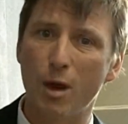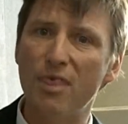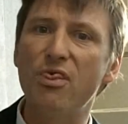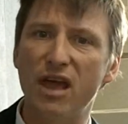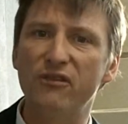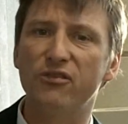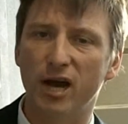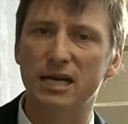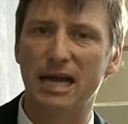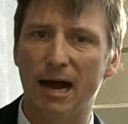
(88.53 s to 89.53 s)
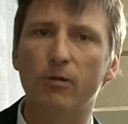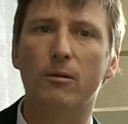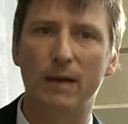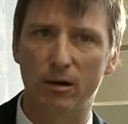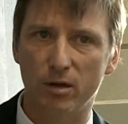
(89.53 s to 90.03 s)
when they find out
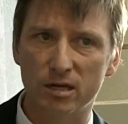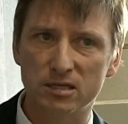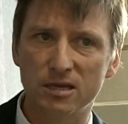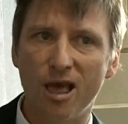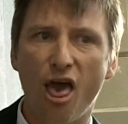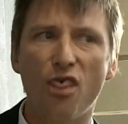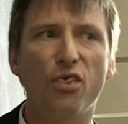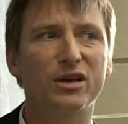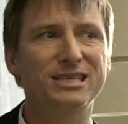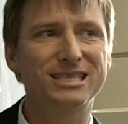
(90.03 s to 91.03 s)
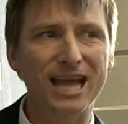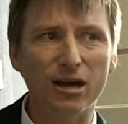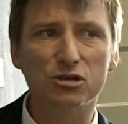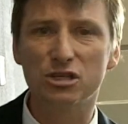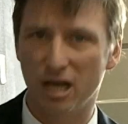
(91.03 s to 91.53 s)
about us, the
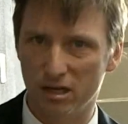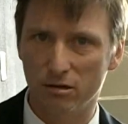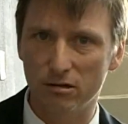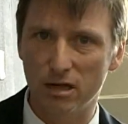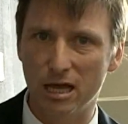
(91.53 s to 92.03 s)
sales cycle